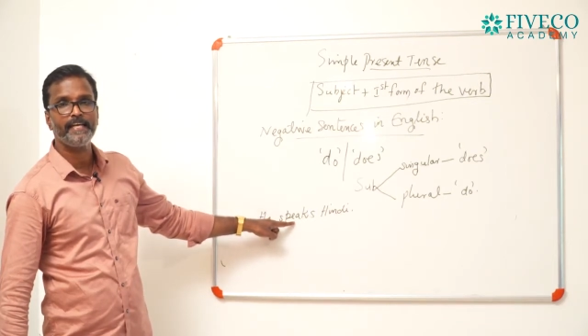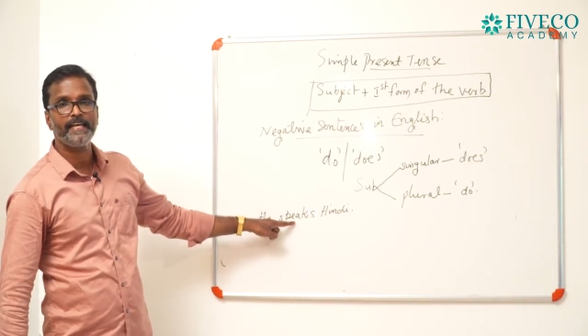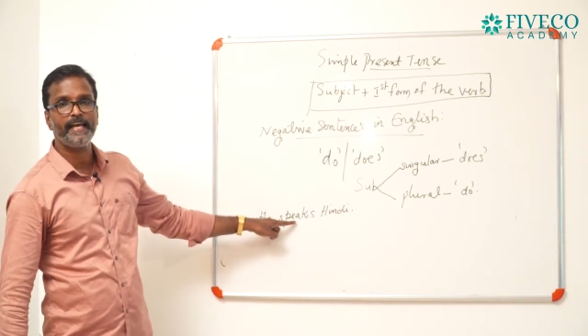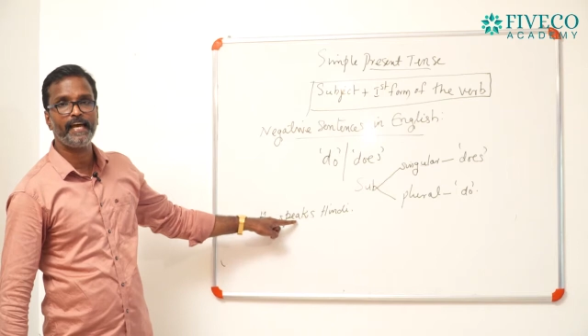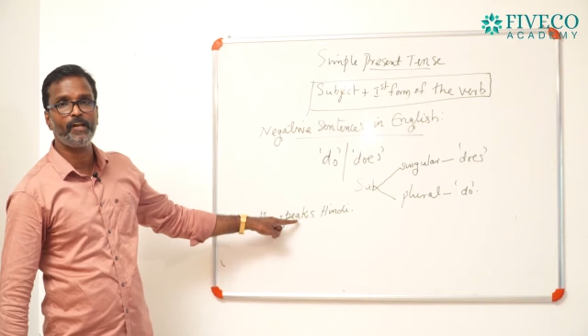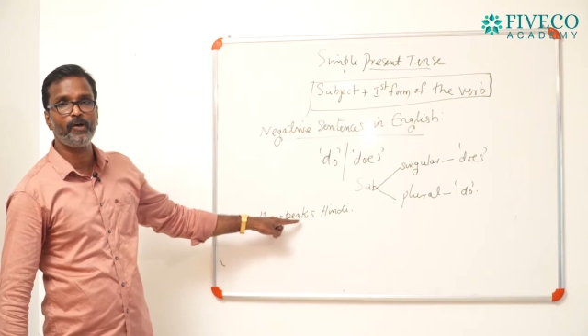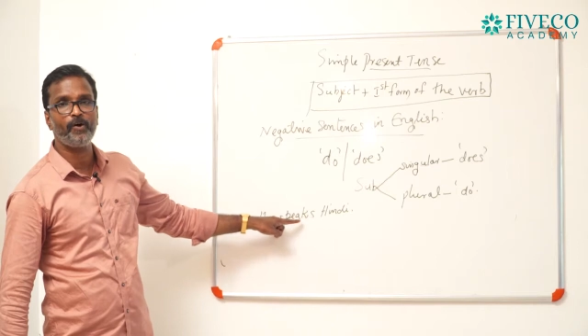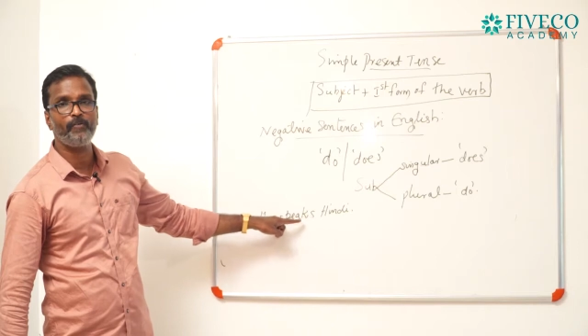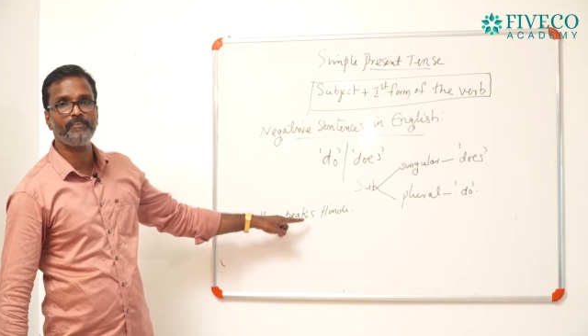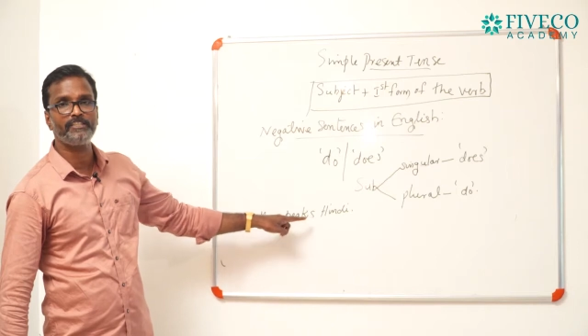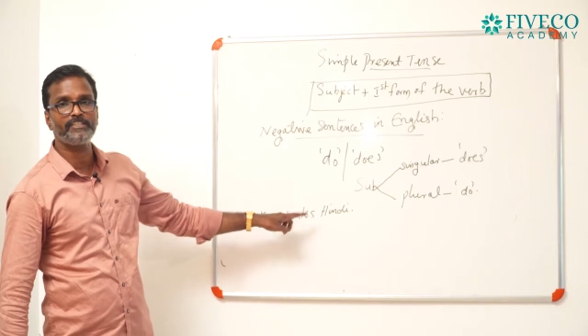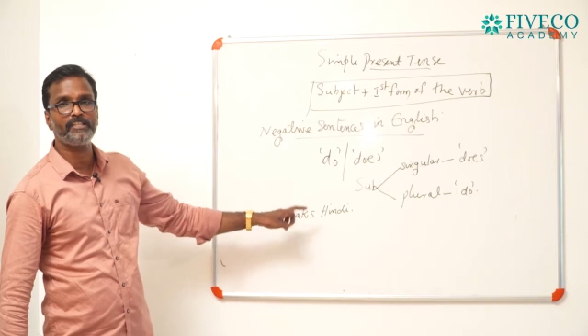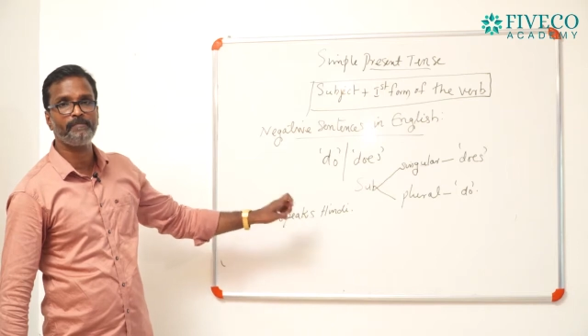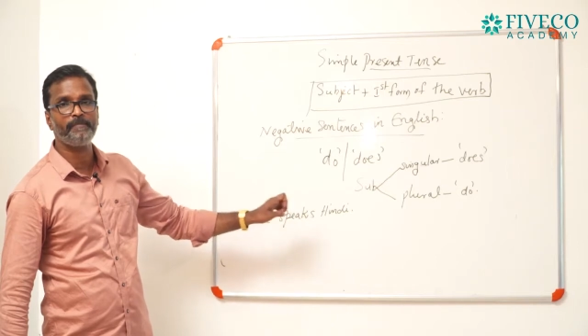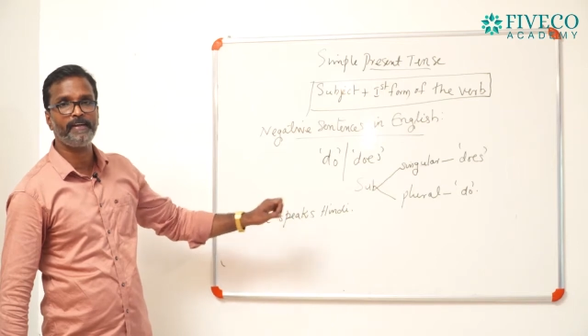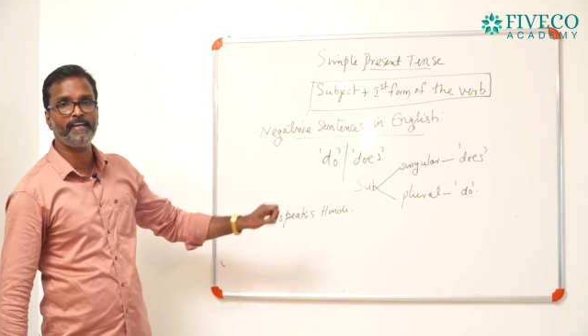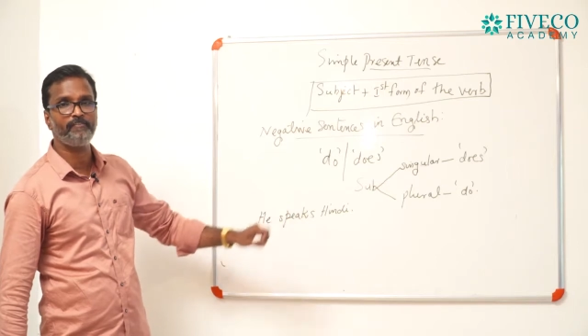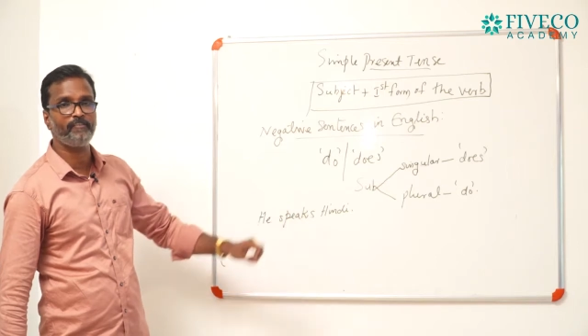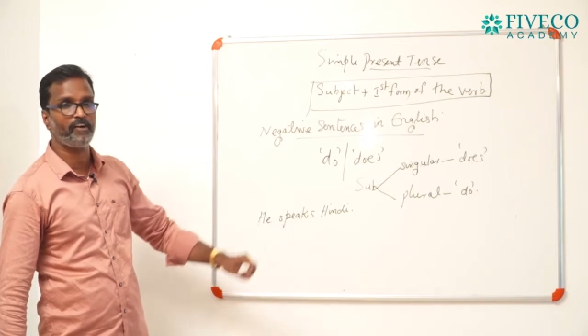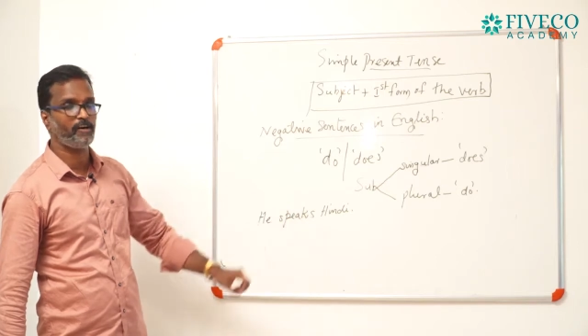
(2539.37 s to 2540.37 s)
along with the
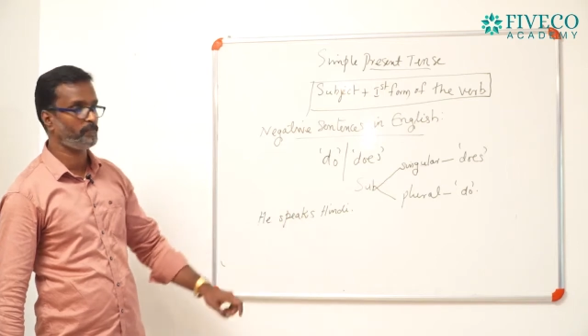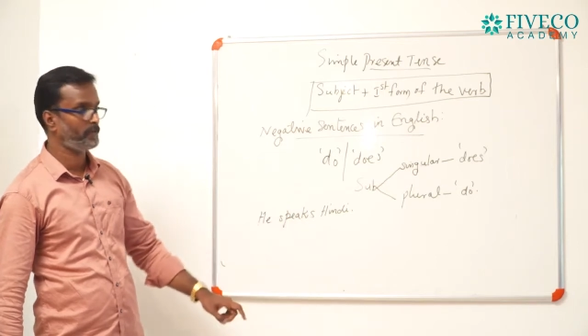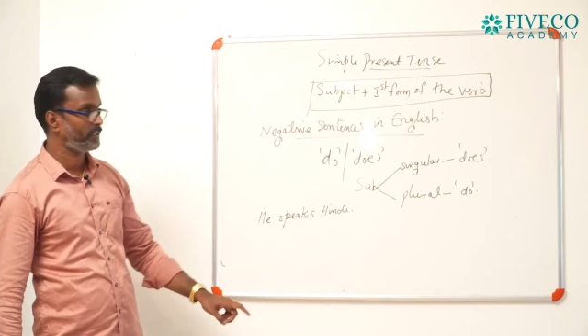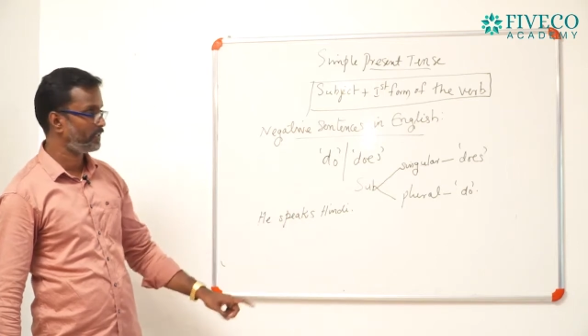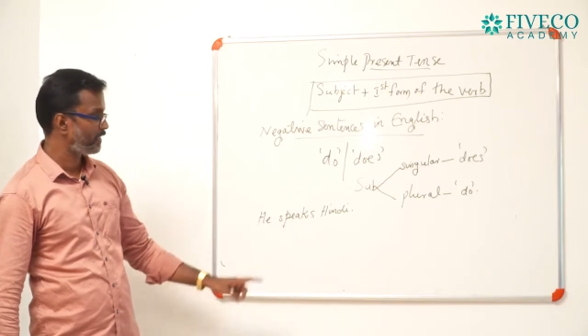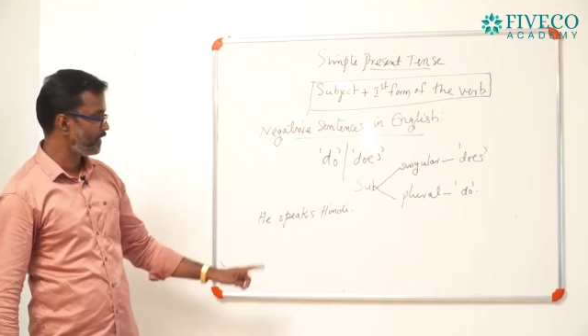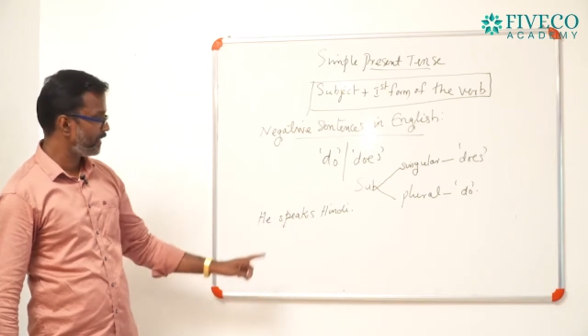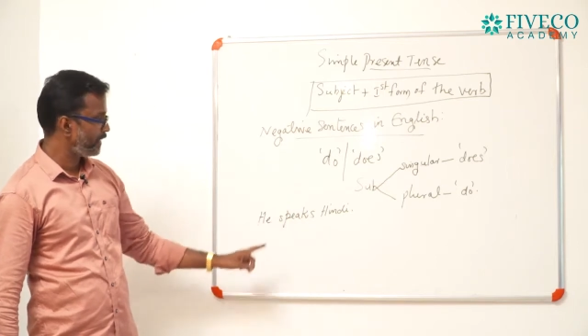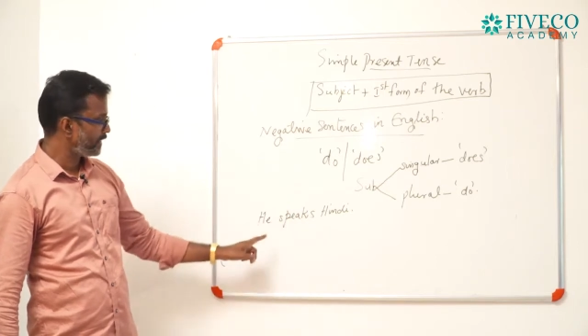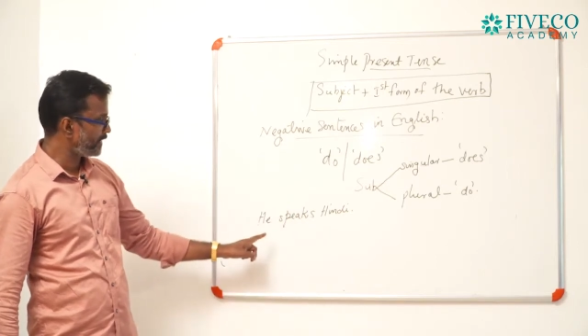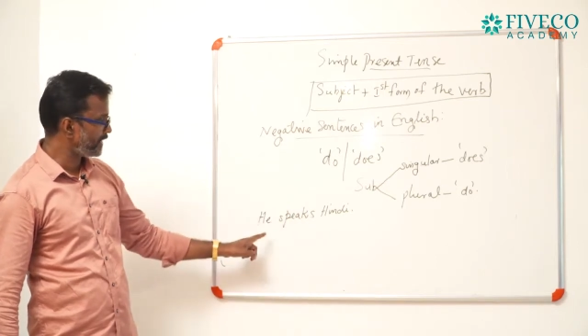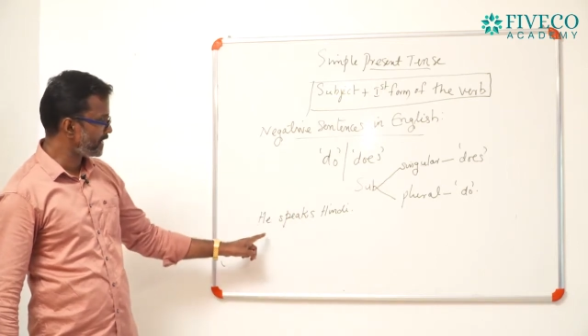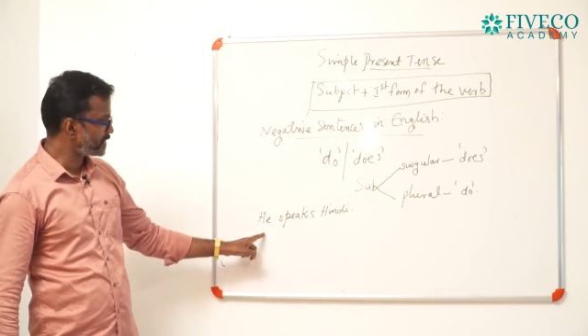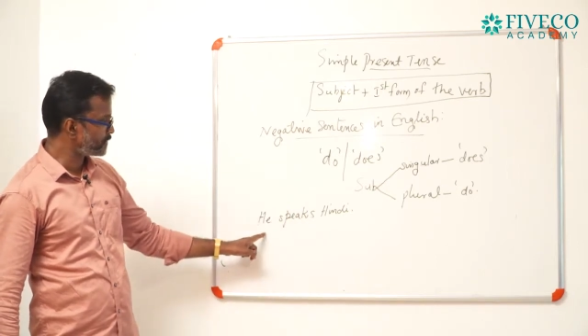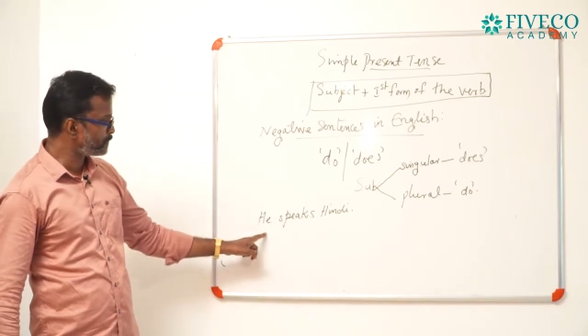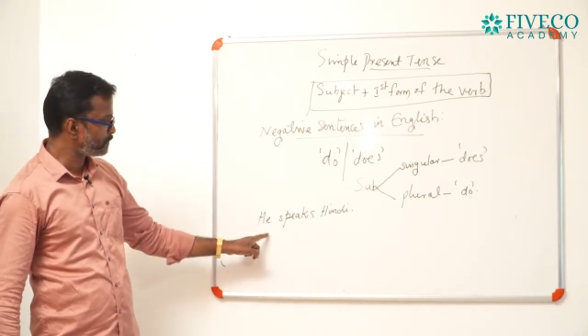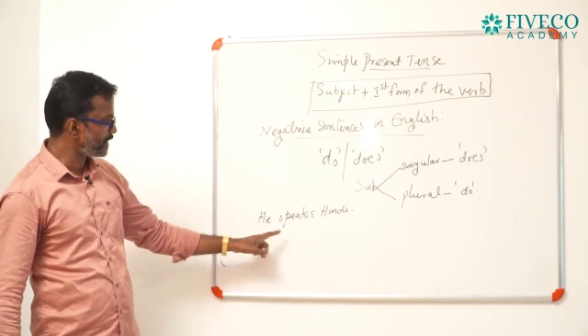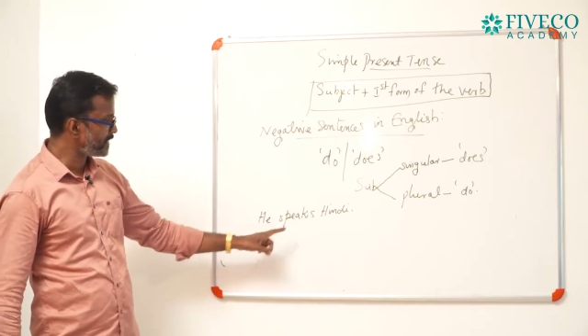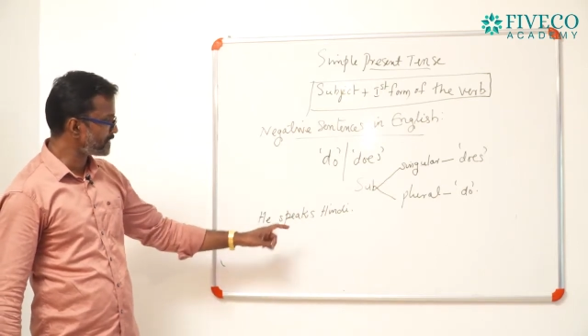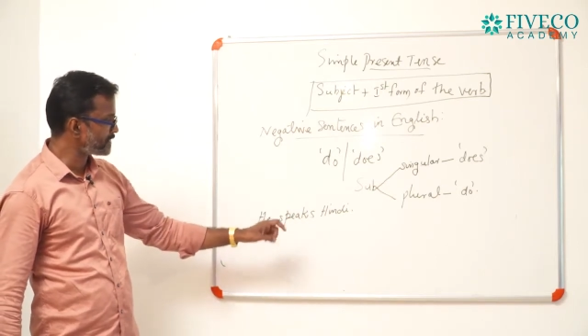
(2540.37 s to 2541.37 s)
main verb. He
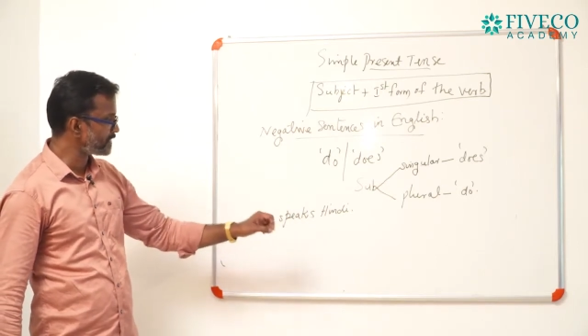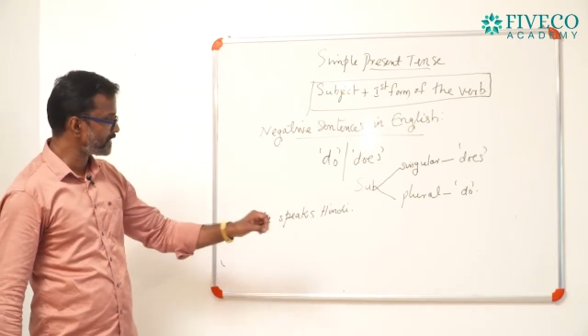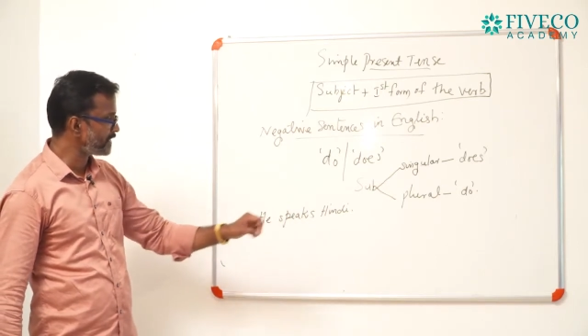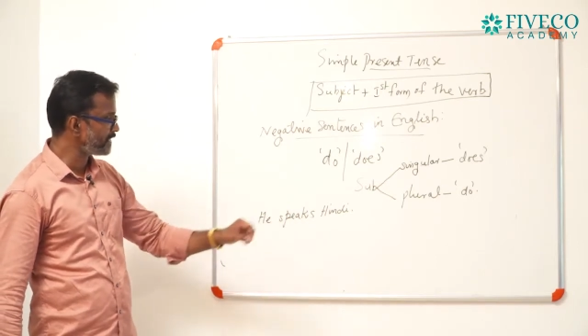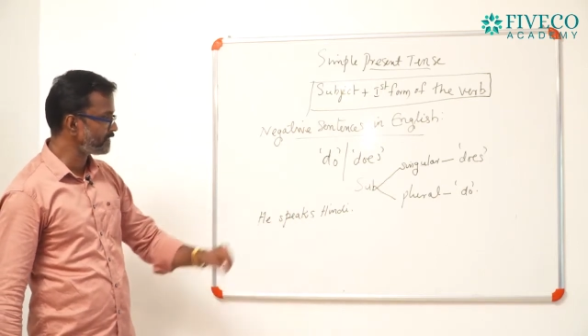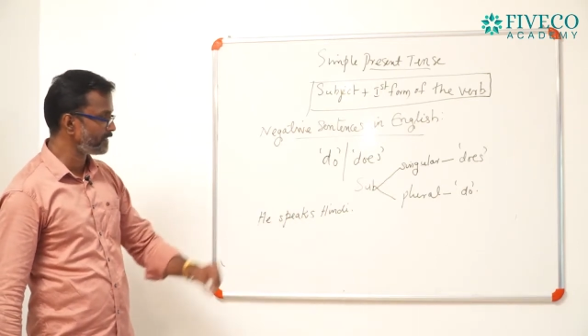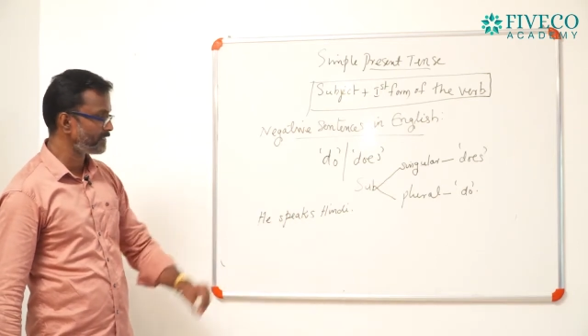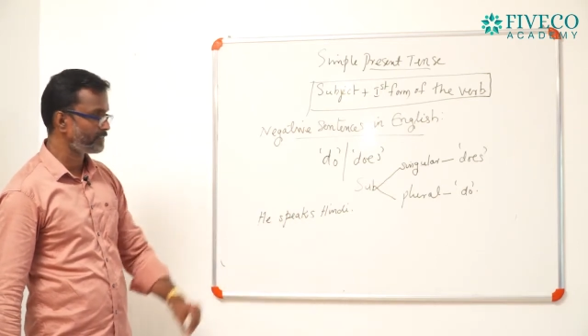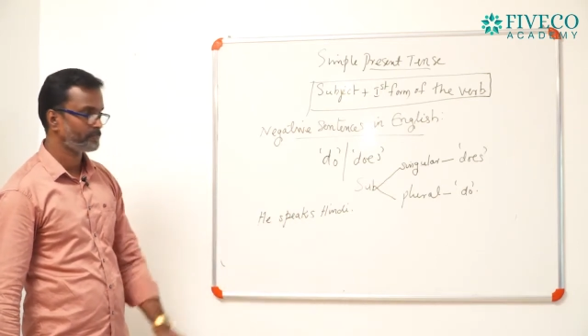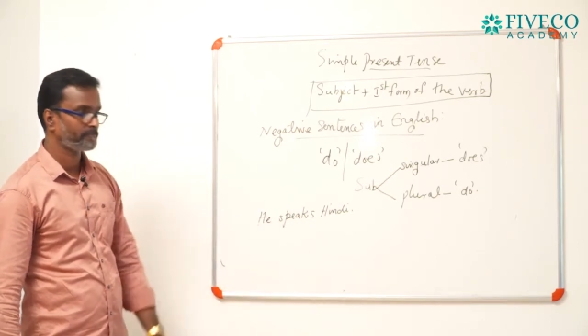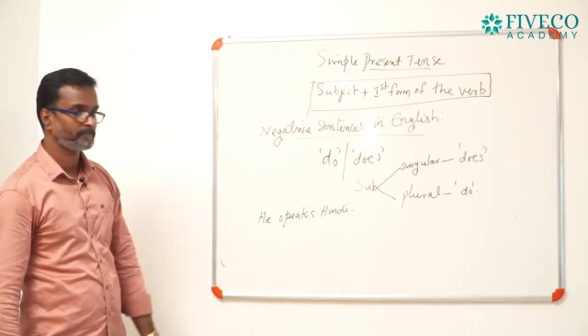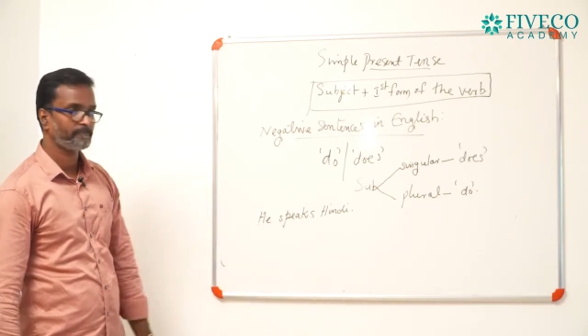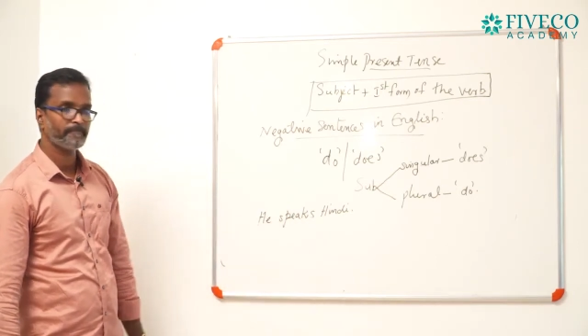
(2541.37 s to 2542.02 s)
speaks Hindi.